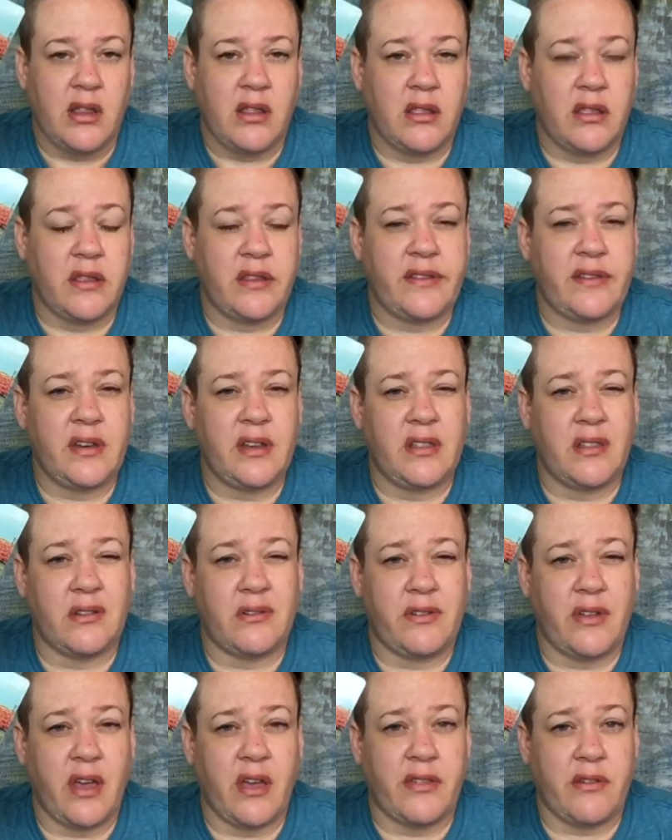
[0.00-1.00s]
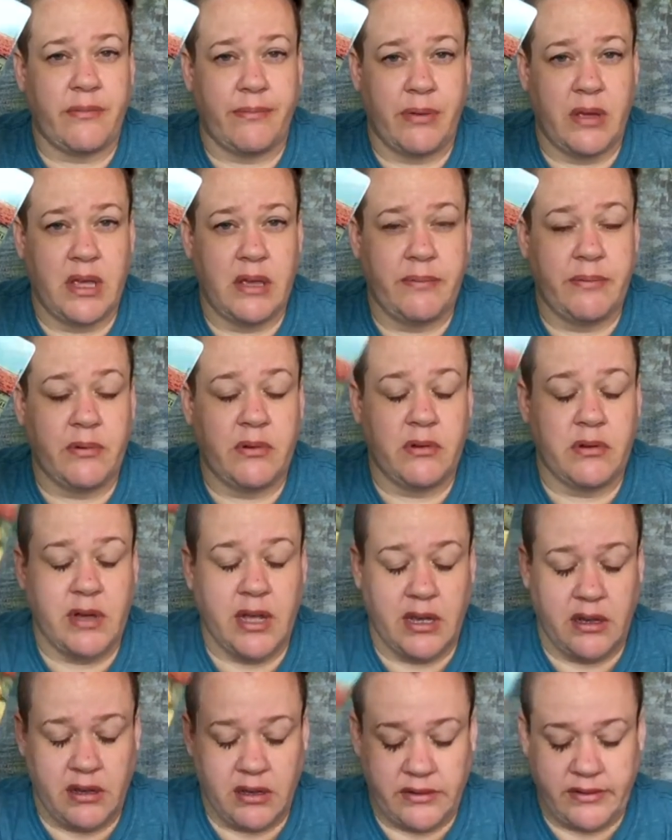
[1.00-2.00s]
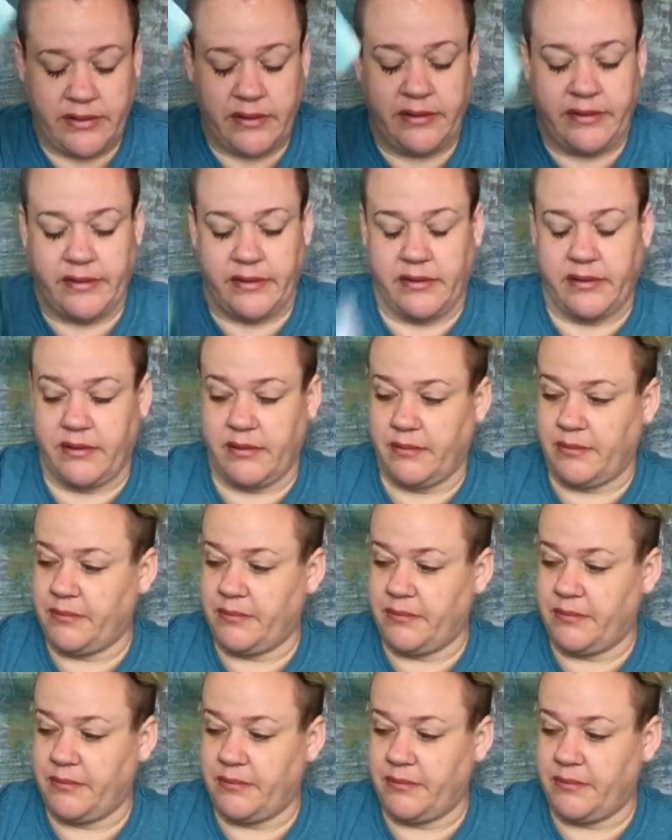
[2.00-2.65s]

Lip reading: Listening, though, to other people. Okay, because this,